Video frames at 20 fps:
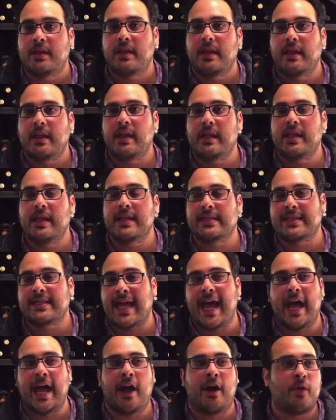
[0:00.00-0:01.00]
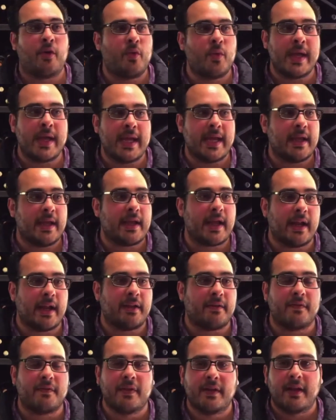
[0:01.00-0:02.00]
is how we kind of
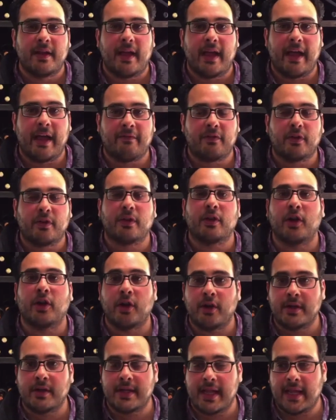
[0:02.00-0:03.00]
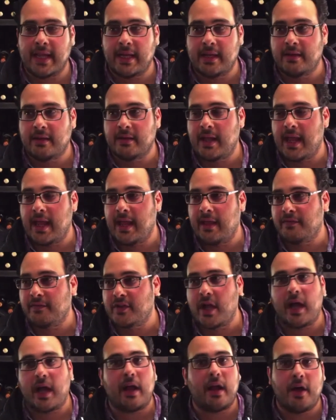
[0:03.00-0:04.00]
have learned and have
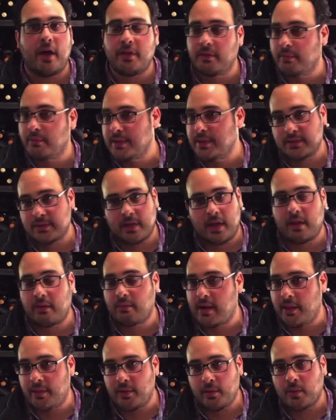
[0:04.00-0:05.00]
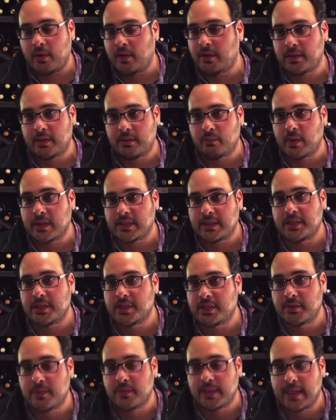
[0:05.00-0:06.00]
taught other regions all around the world and what to
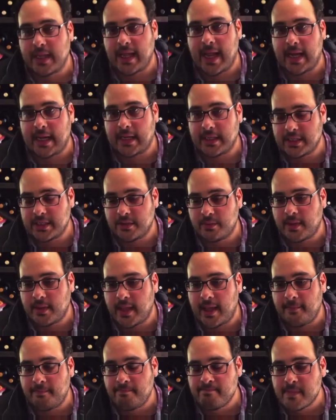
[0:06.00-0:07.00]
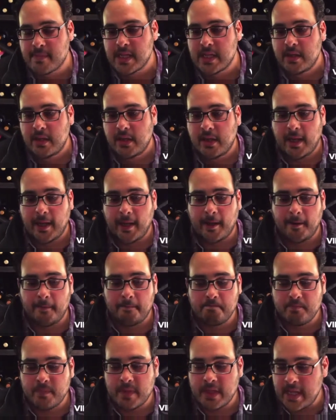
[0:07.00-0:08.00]
do and how to deal with that. Um,
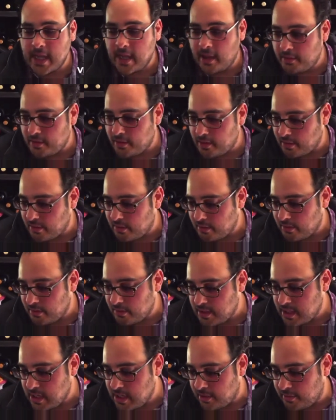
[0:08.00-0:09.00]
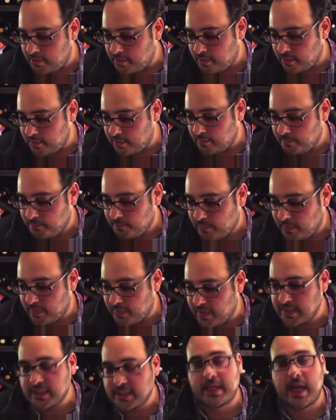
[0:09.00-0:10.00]
the other the other thing
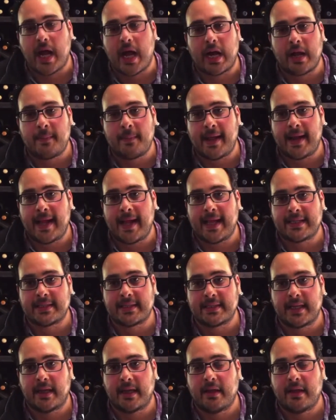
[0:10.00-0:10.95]
to talk about as a